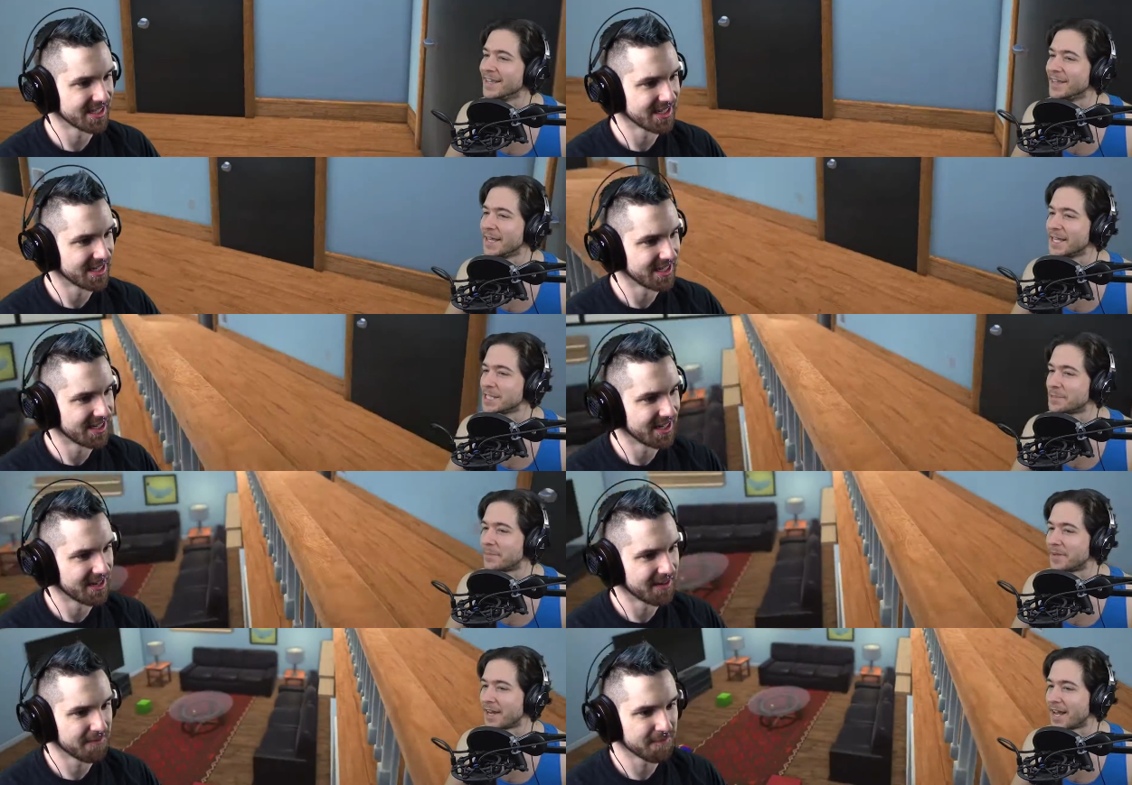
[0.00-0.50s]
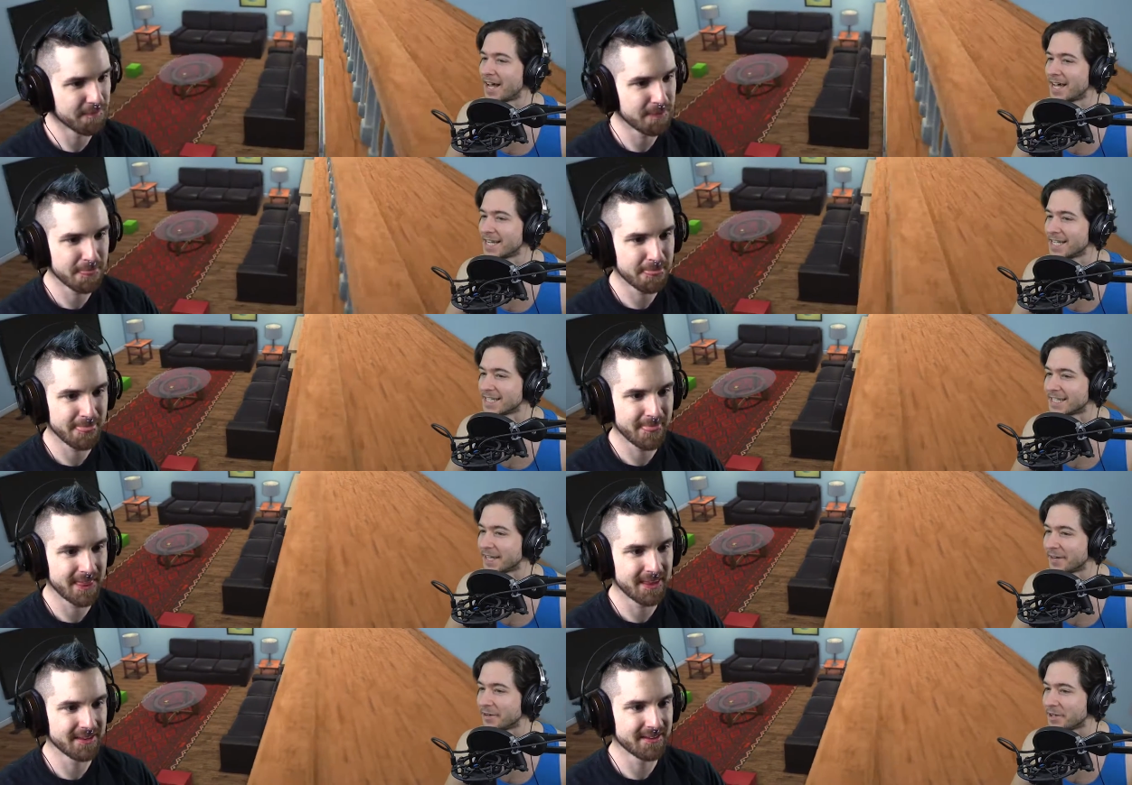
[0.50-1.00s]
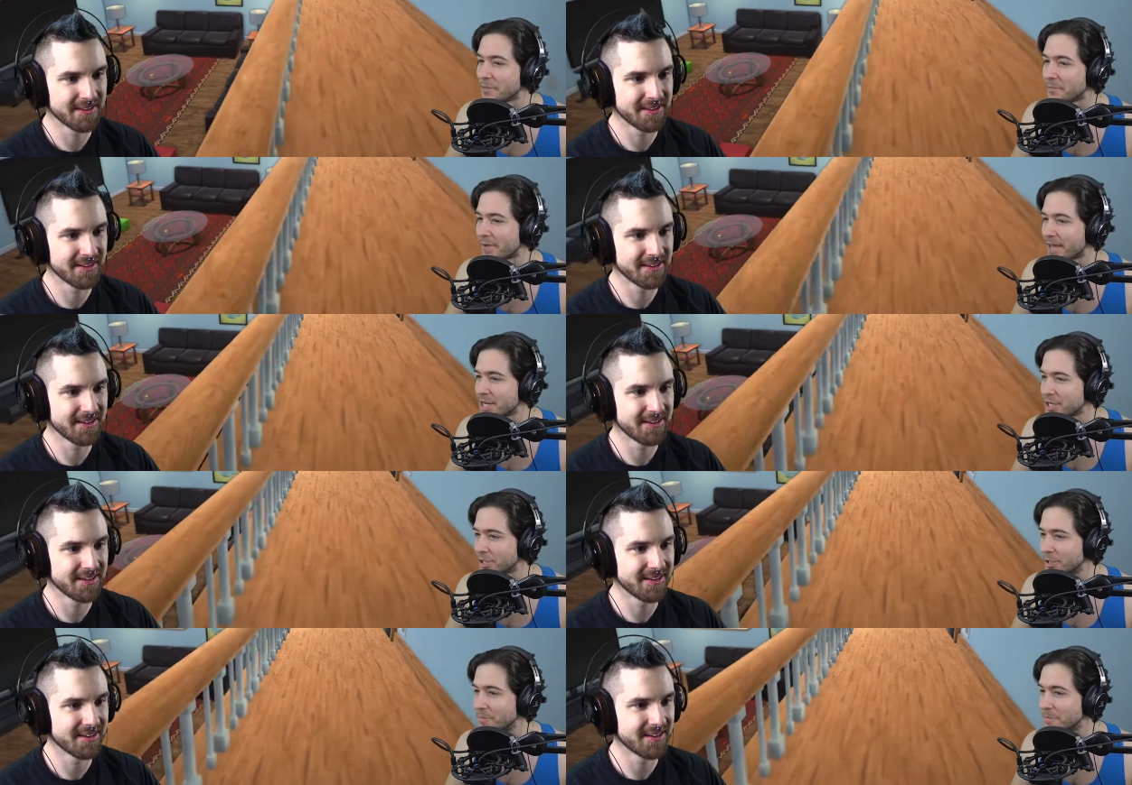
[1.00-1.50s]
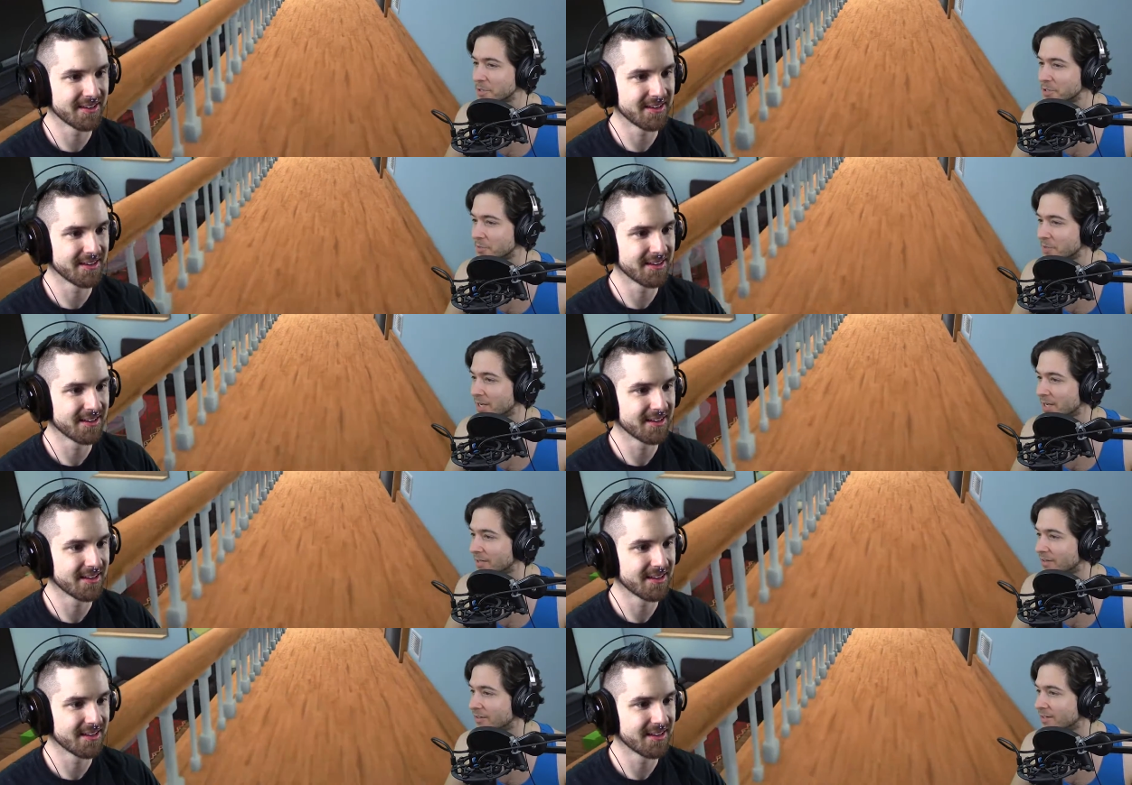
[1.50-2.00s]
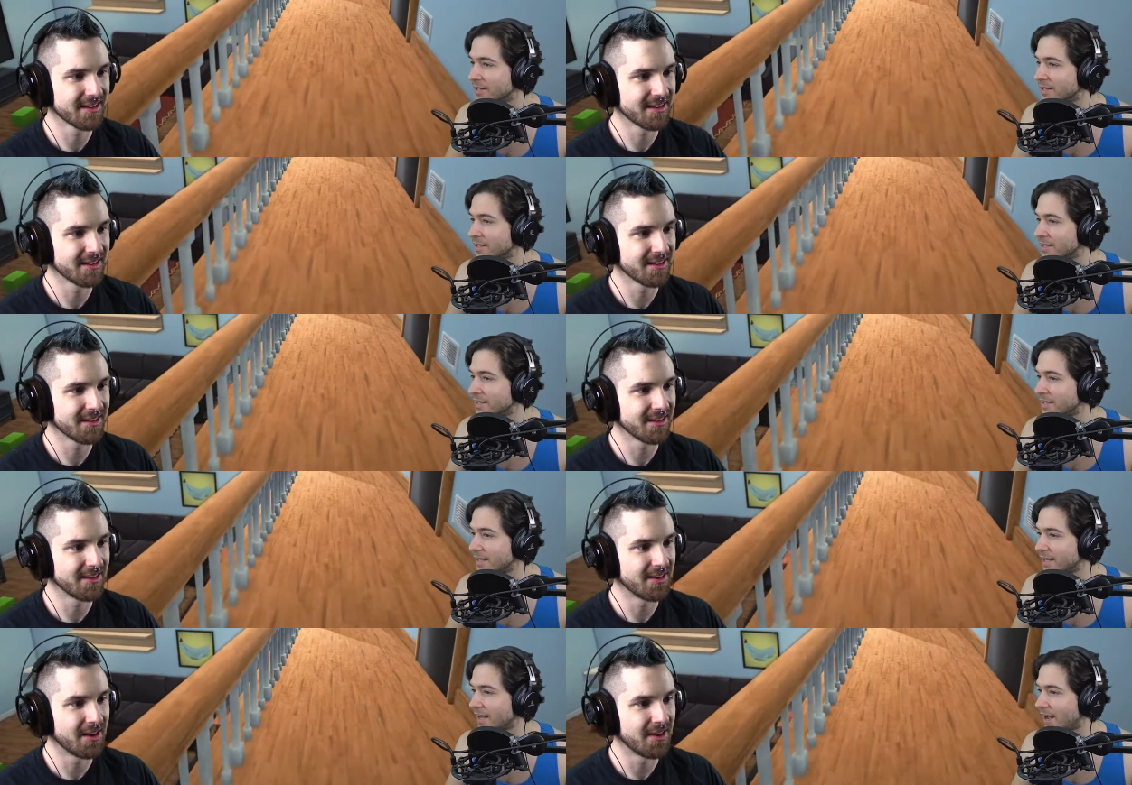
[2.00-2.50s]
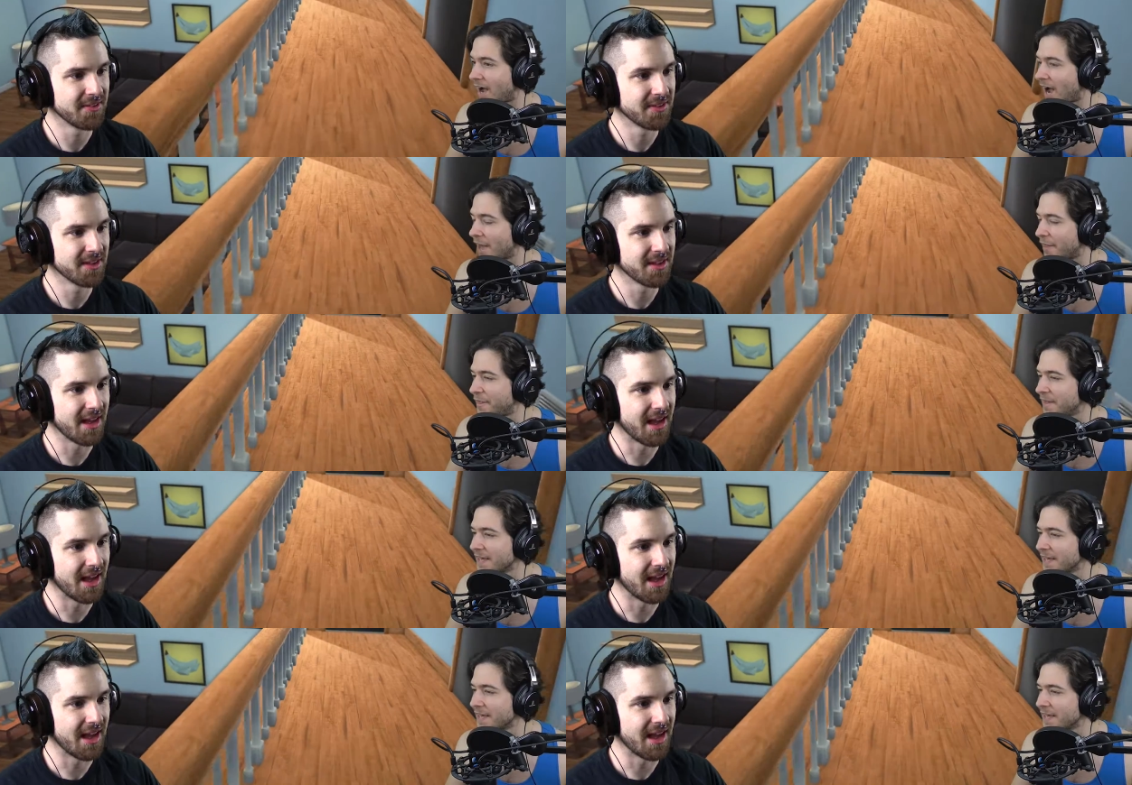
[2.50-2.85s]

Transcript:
Speaker 1: There's bananas here in the bedroom as well. I